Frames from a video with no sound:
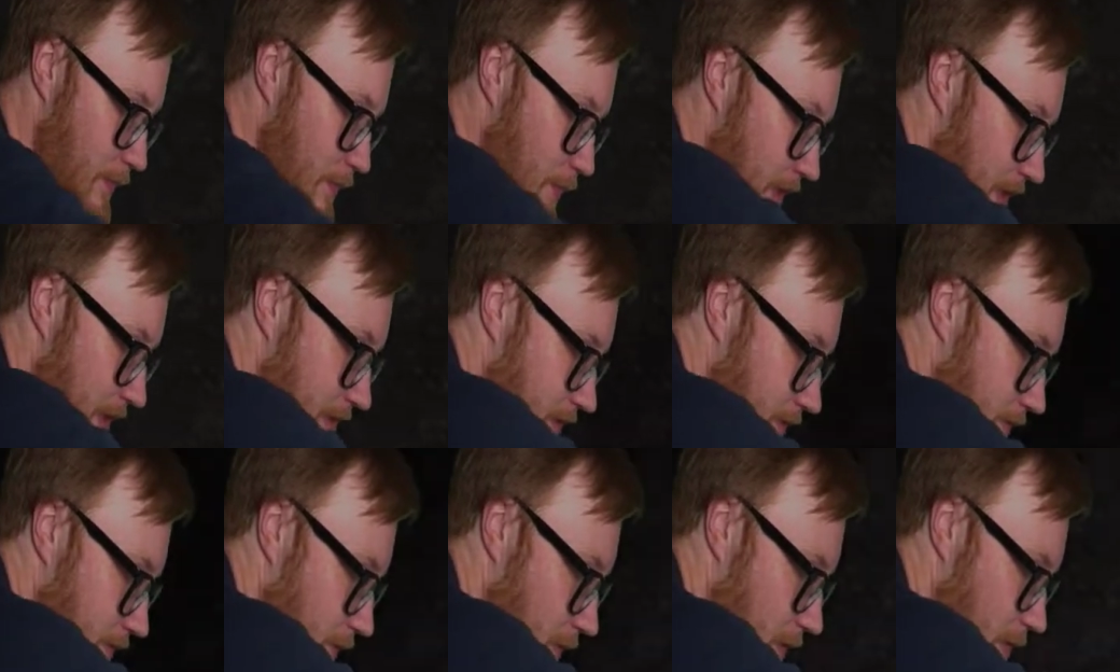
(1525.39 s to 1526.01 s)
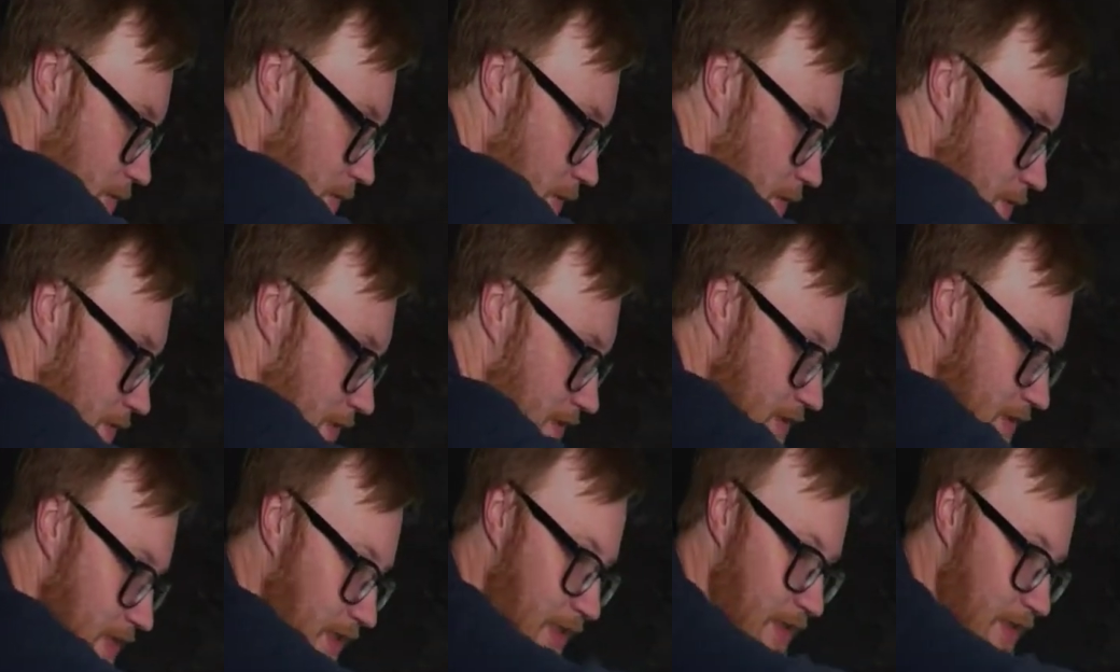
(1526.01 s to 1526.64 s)
beast for a
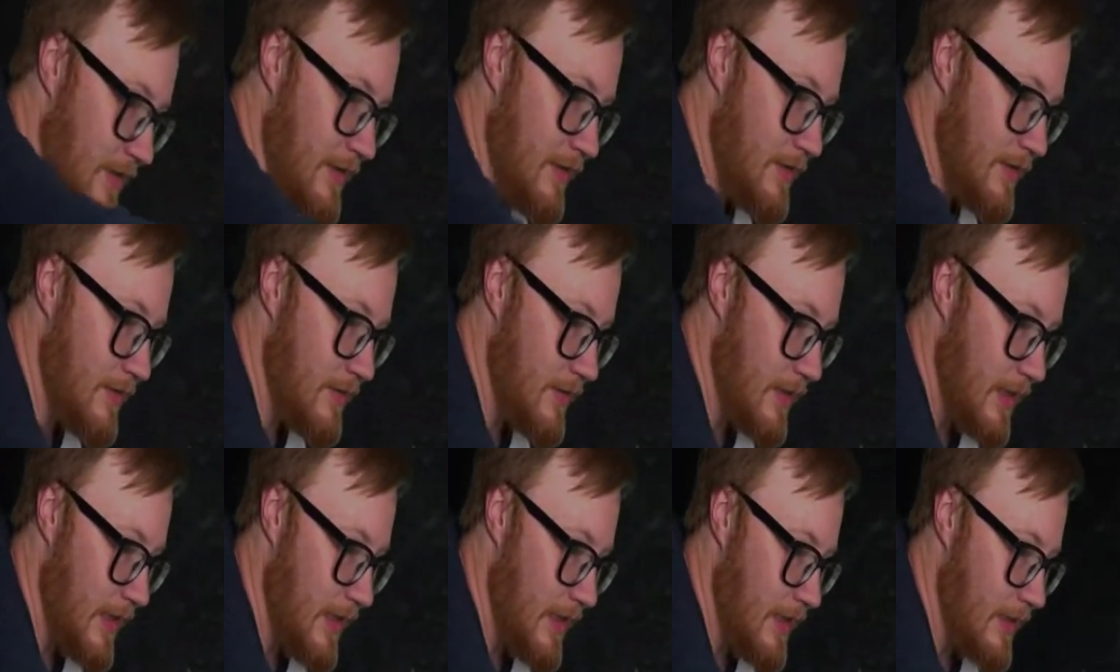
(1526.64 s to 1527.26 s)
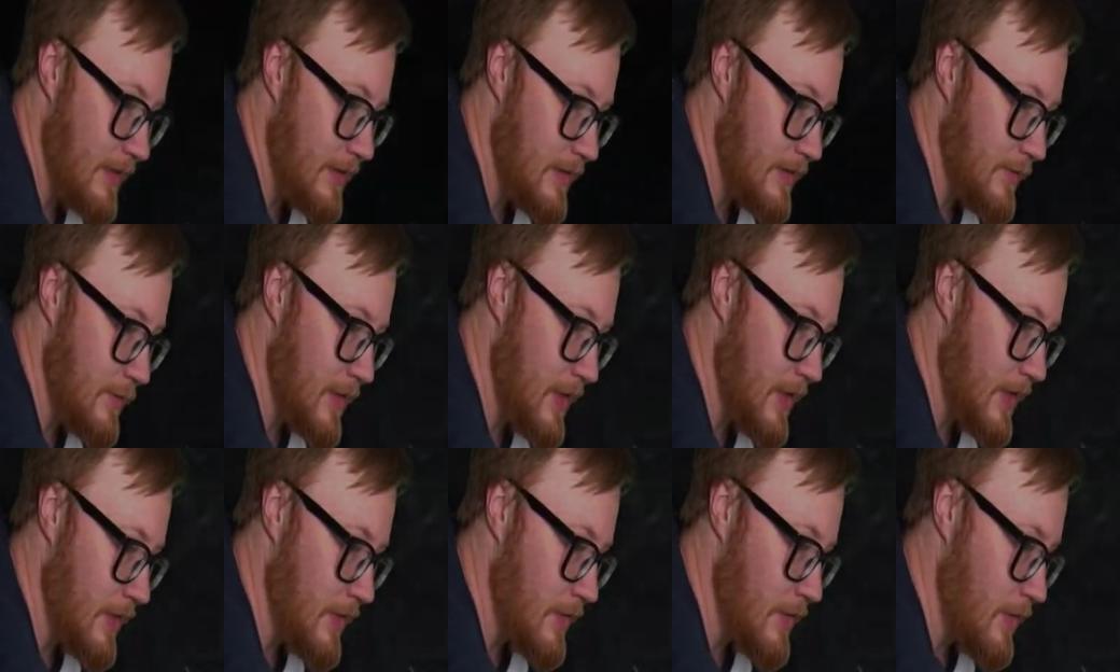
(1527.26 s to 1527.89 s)
moment here, and
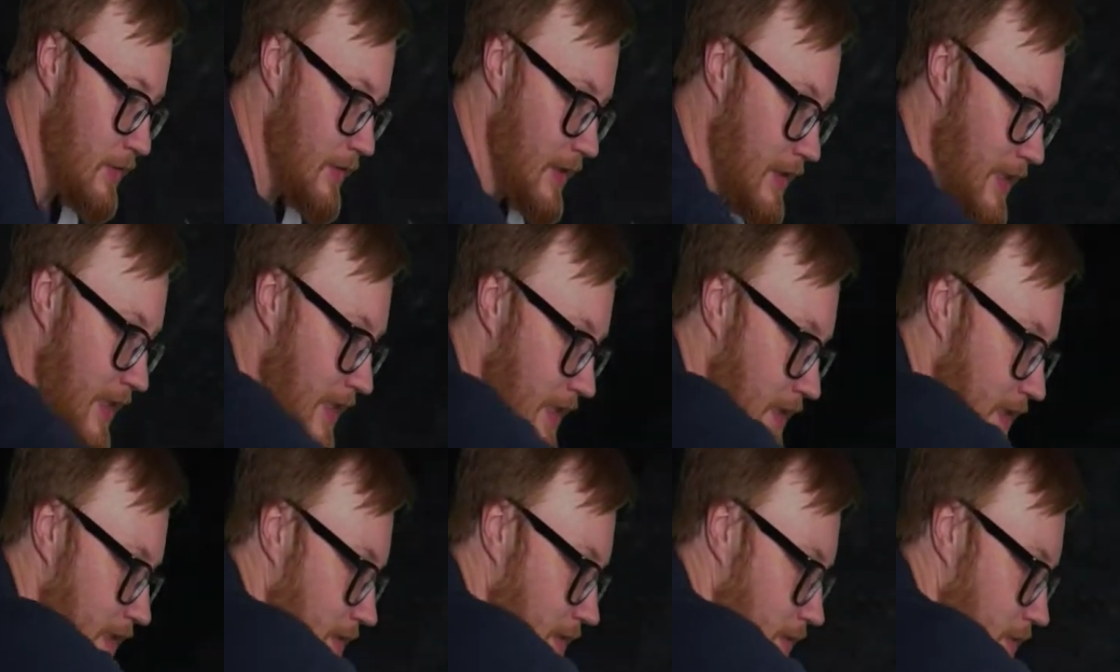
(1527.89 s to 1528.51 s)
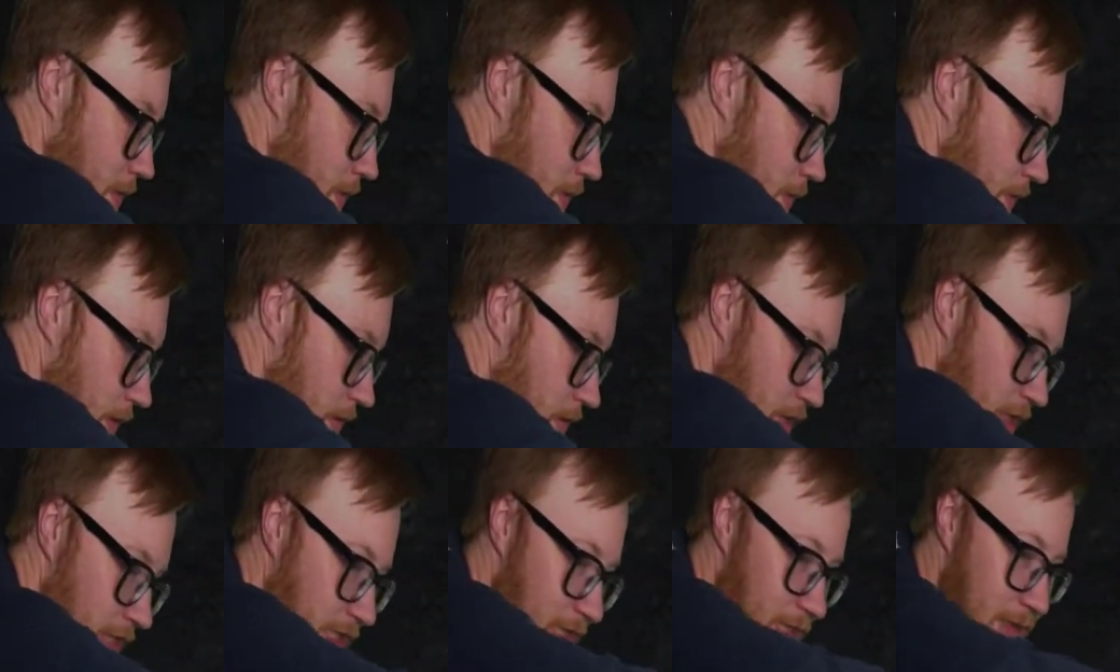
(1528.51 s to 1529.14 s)
we are going into the
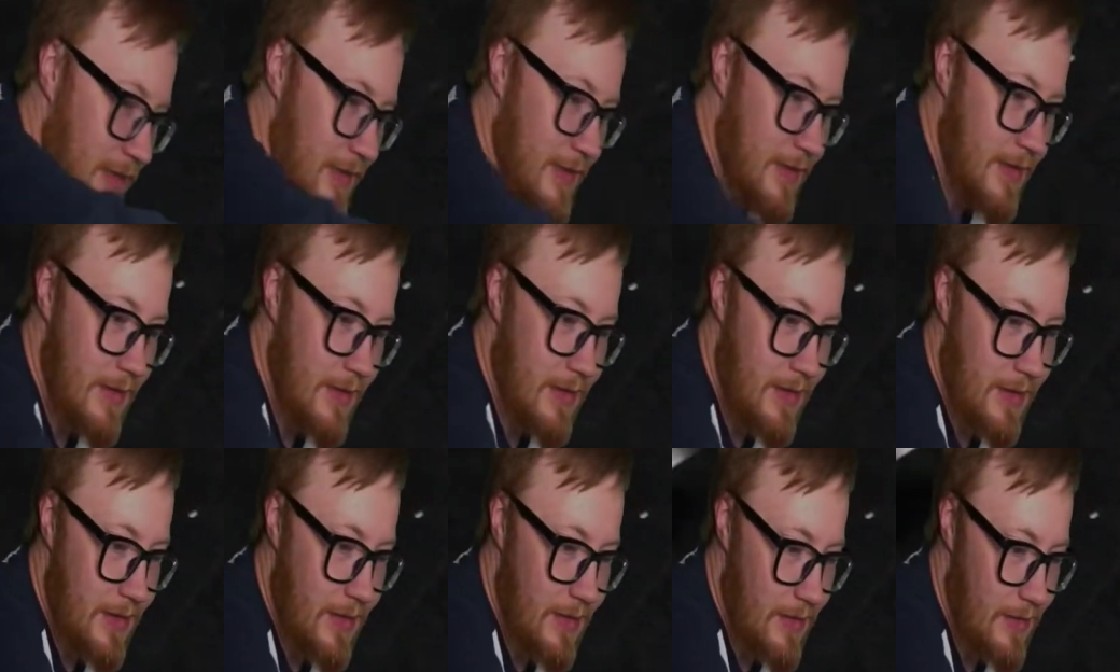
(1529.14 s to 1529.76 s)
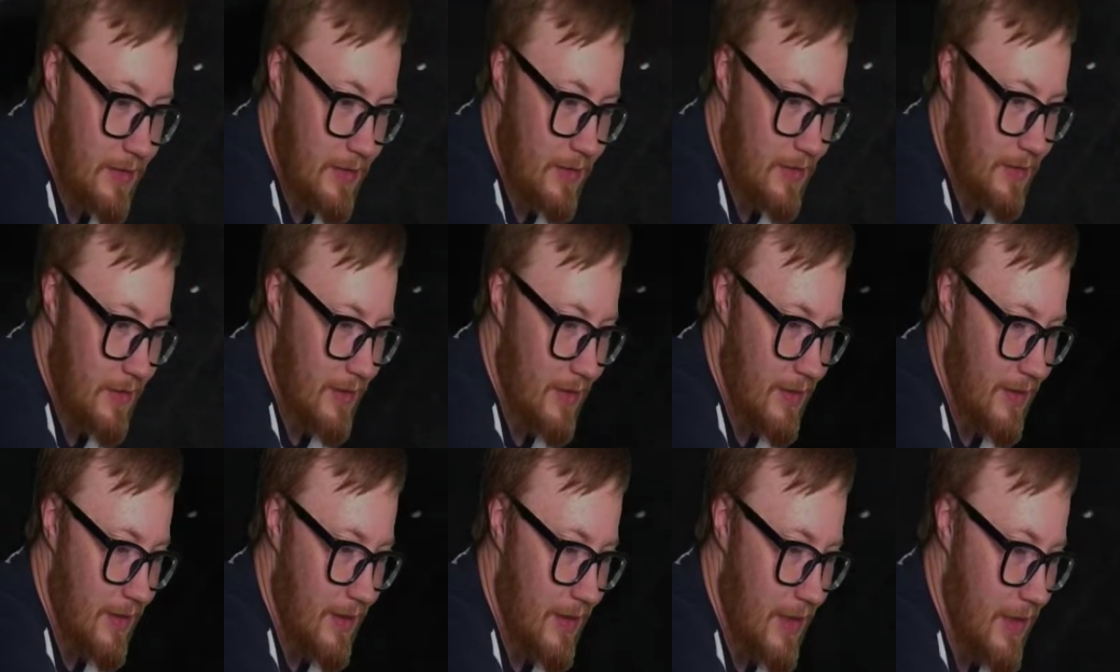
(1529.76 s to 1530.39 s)
chickens.
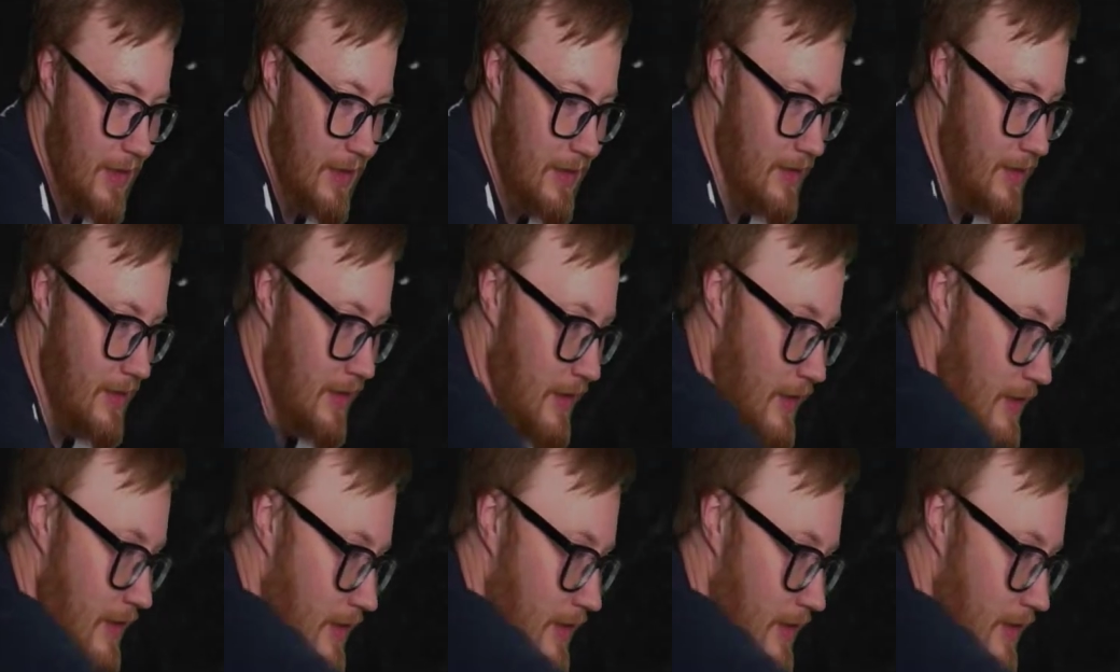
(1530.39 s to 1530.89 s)
And